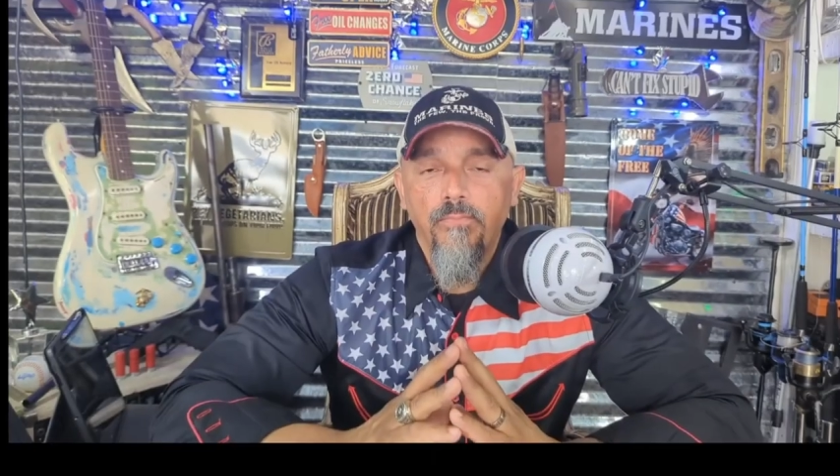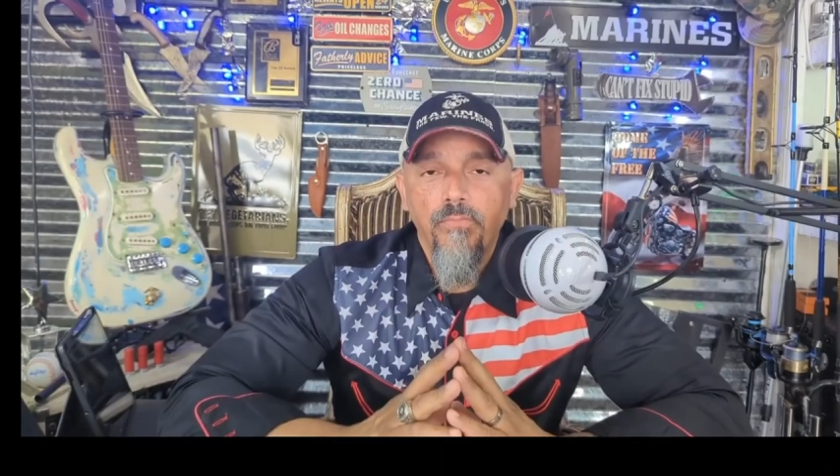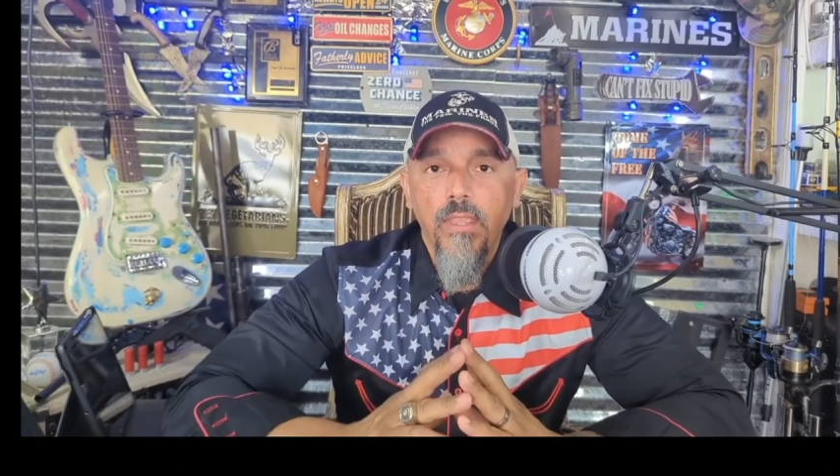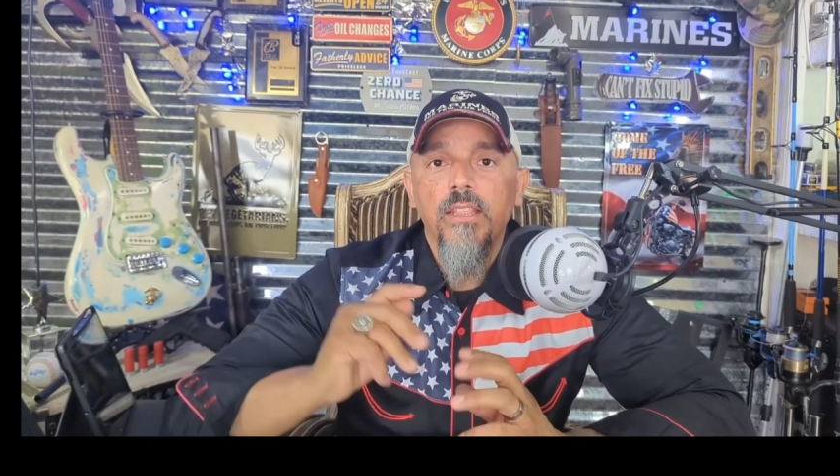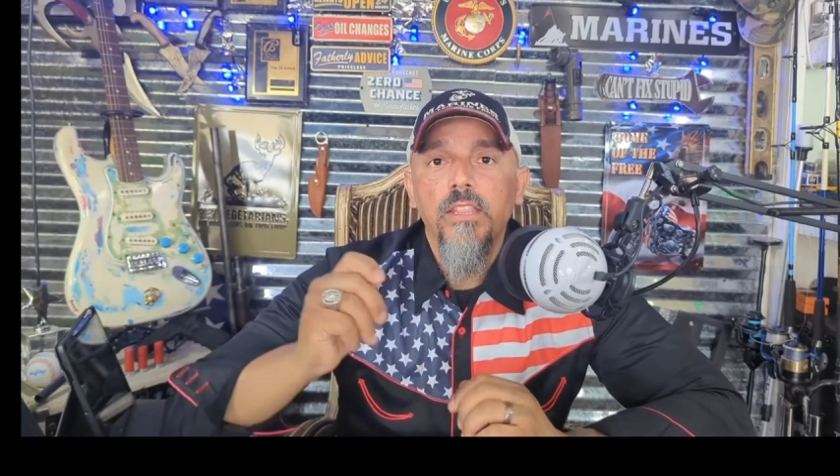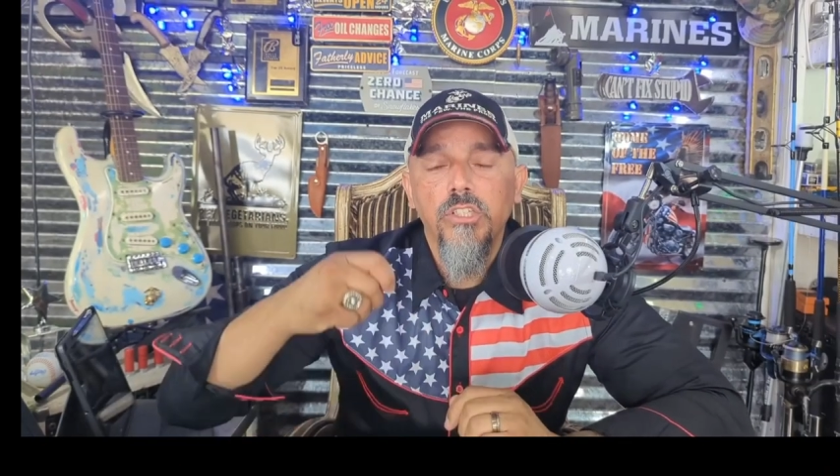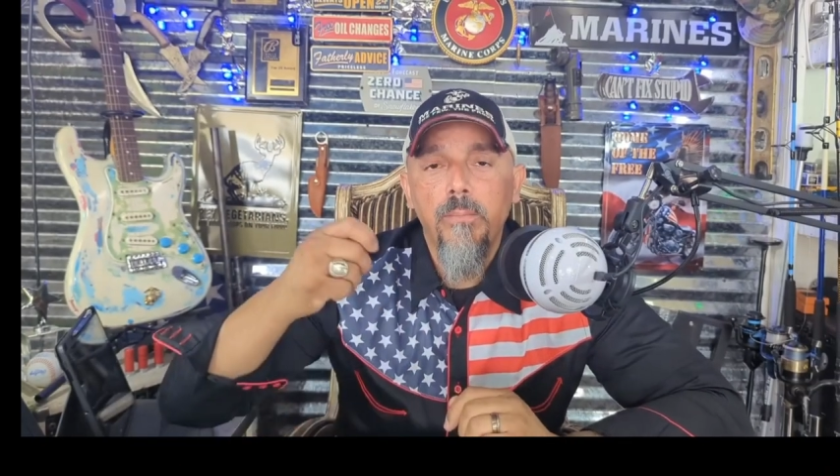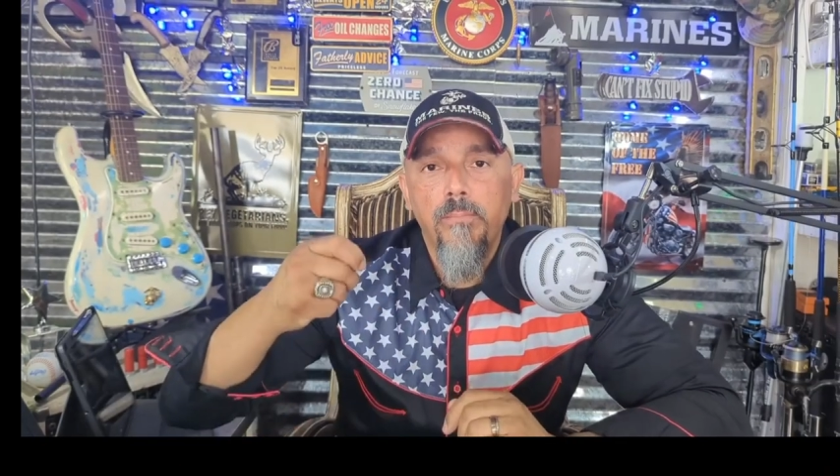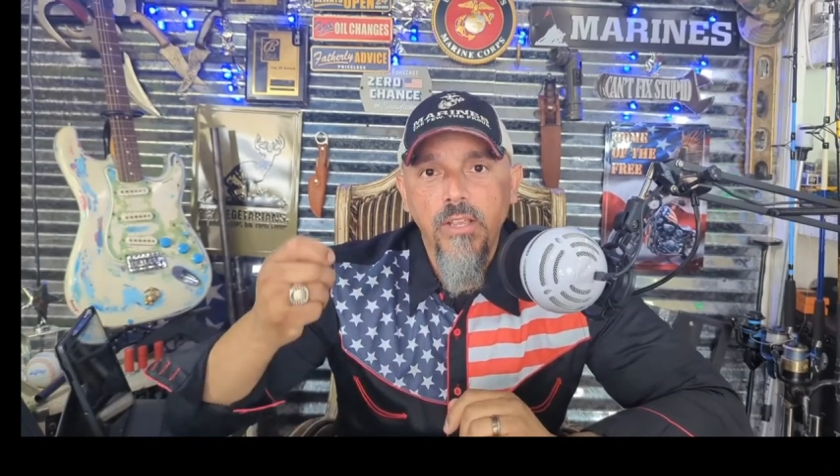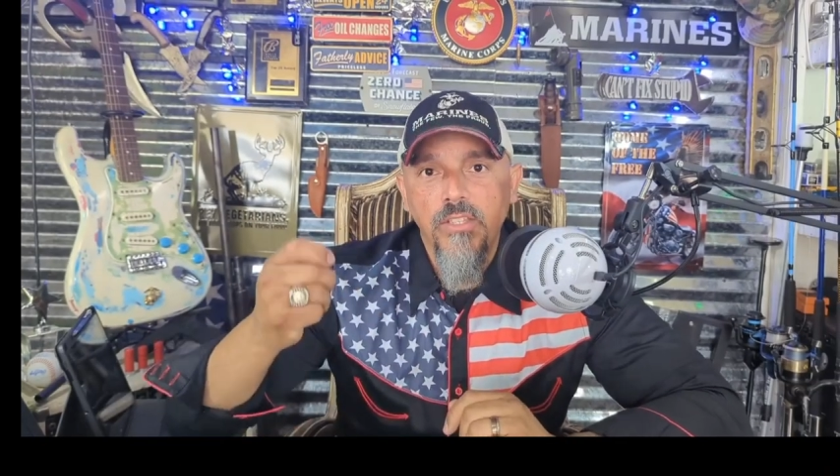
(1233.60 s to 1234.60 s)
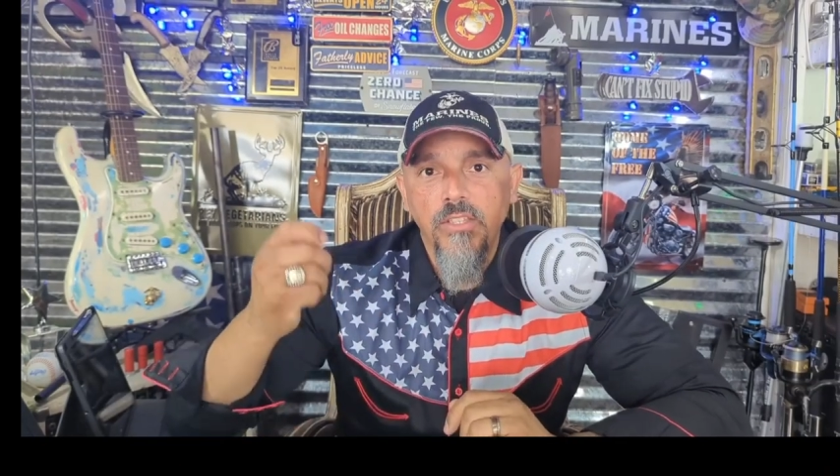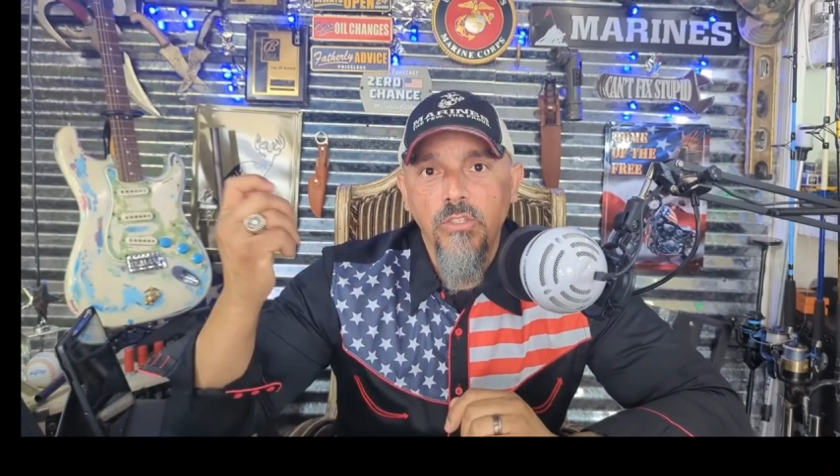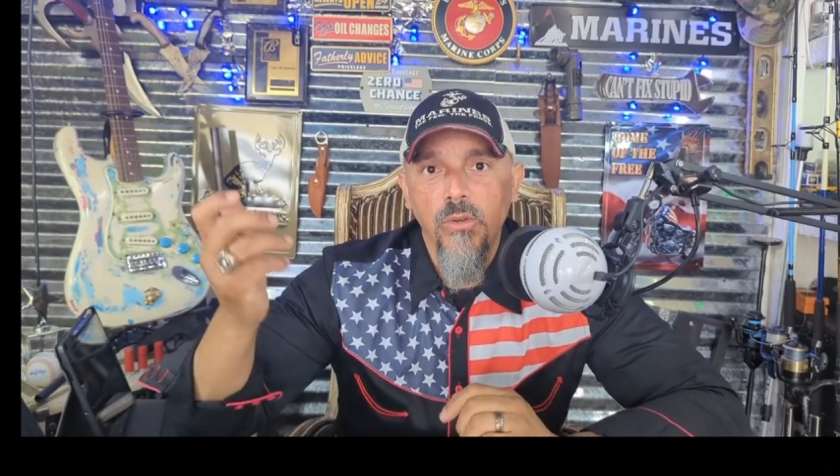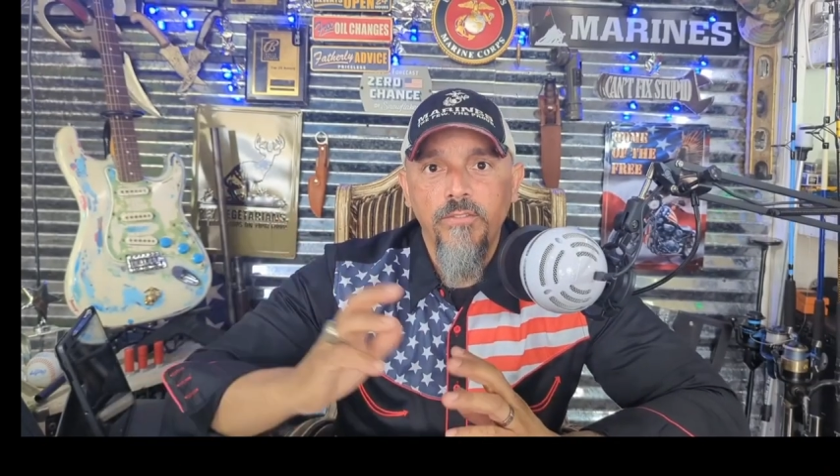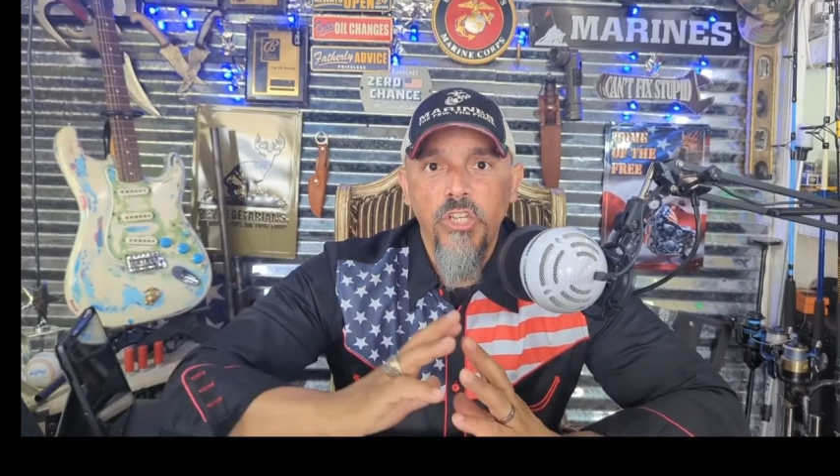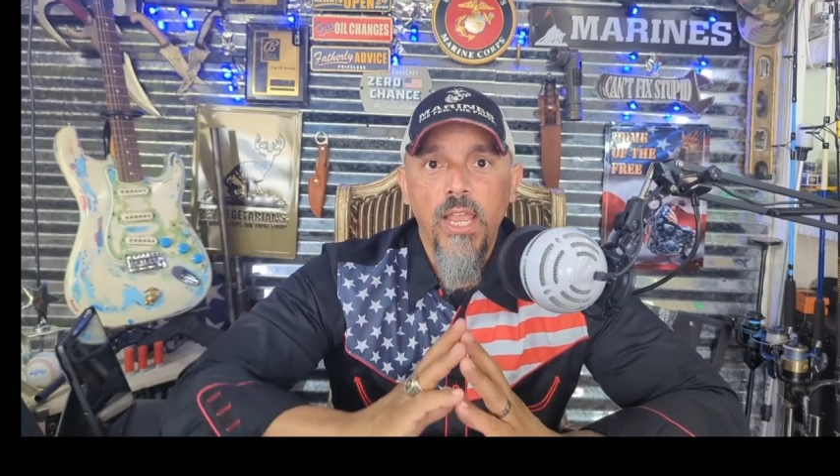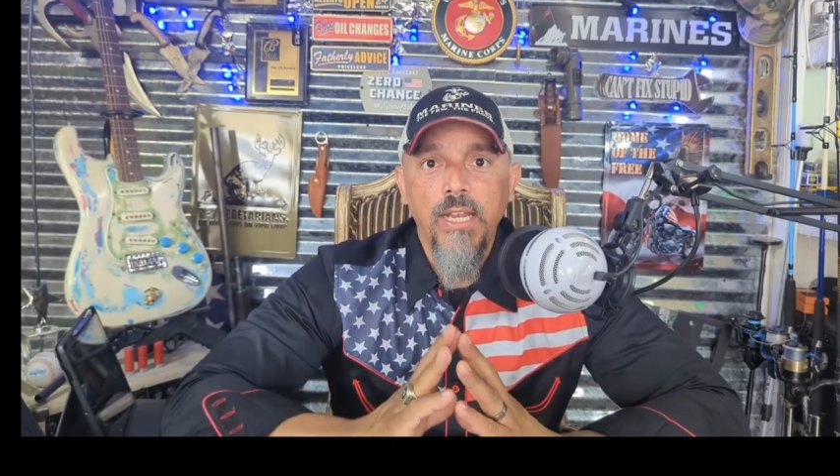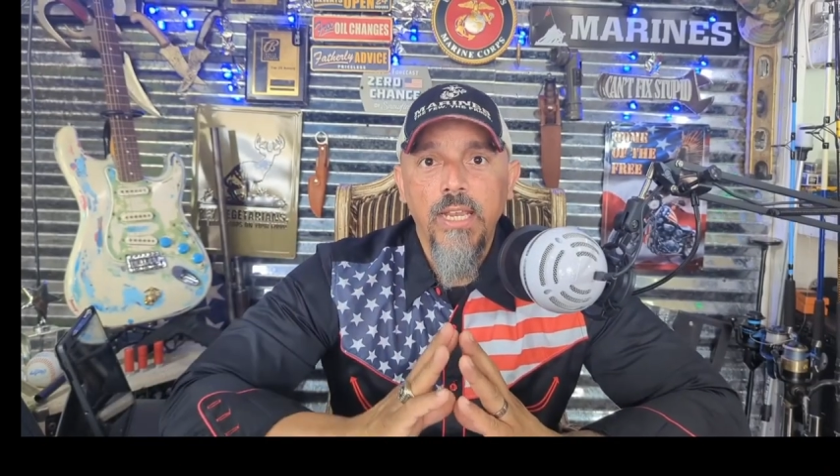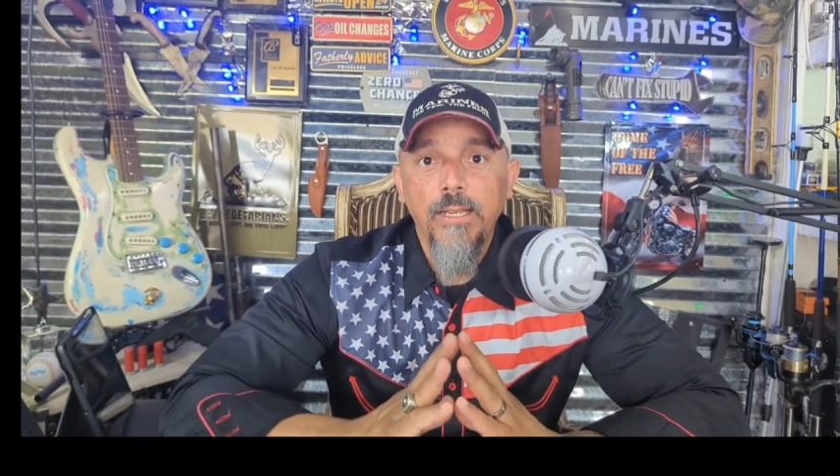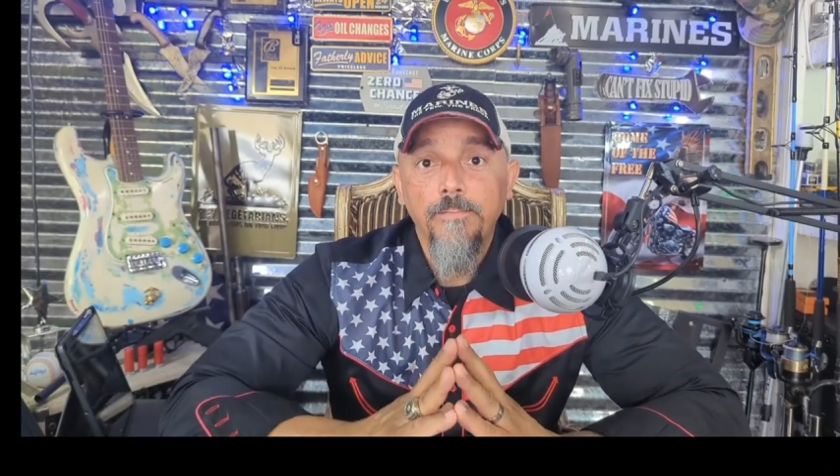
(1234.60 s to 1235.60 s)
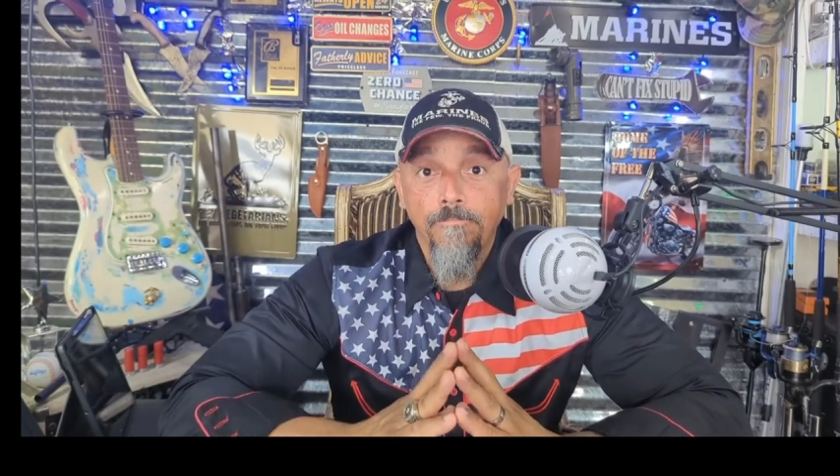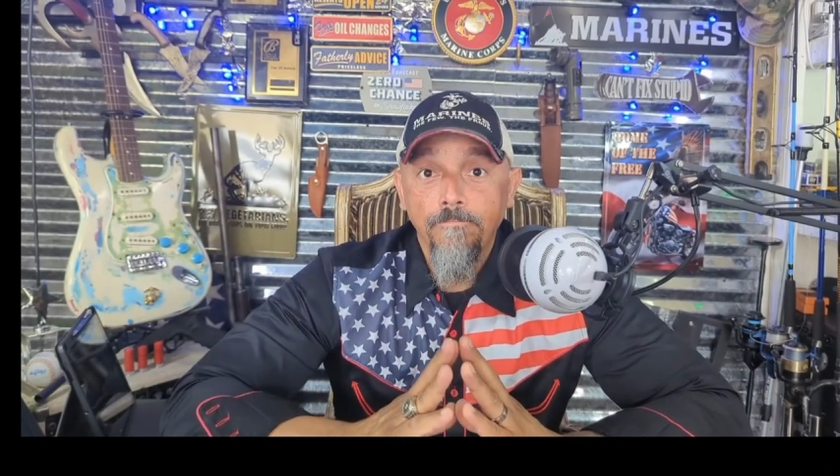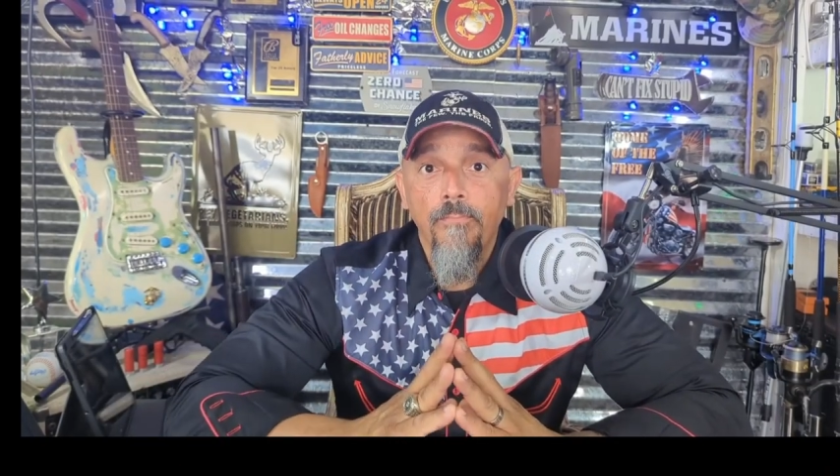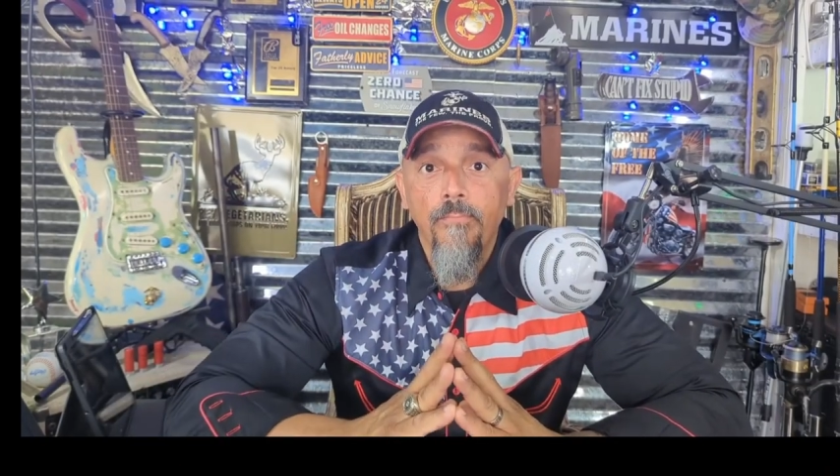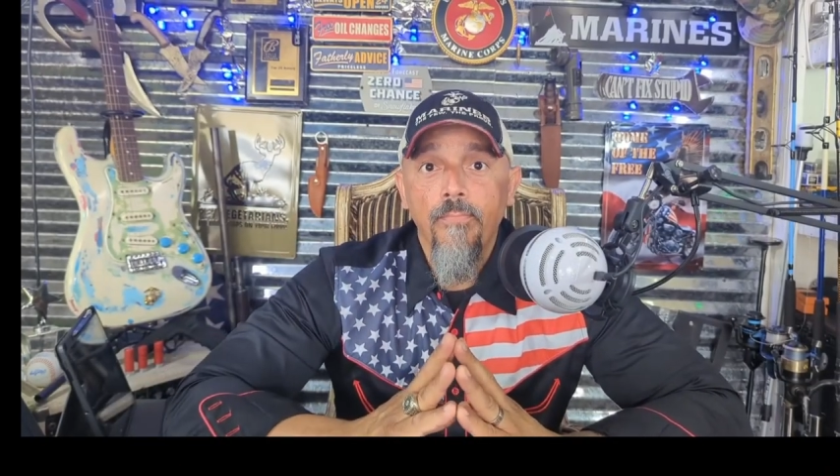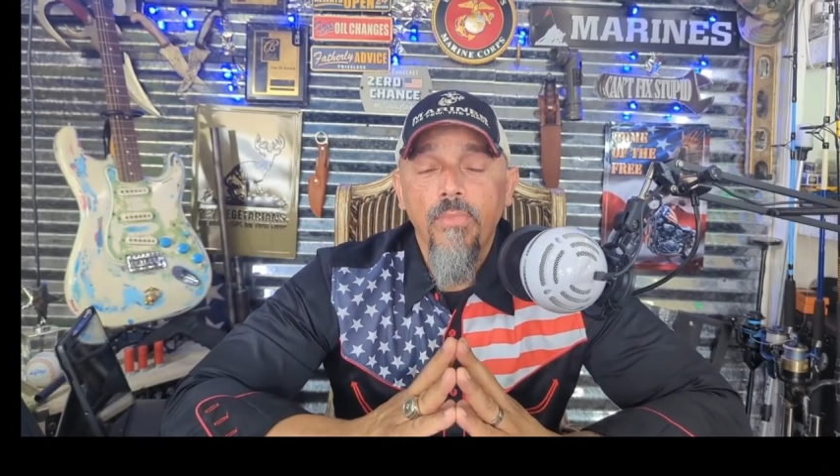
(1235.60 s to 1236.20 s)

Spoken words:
There's a process to leave China. Mm-hmm.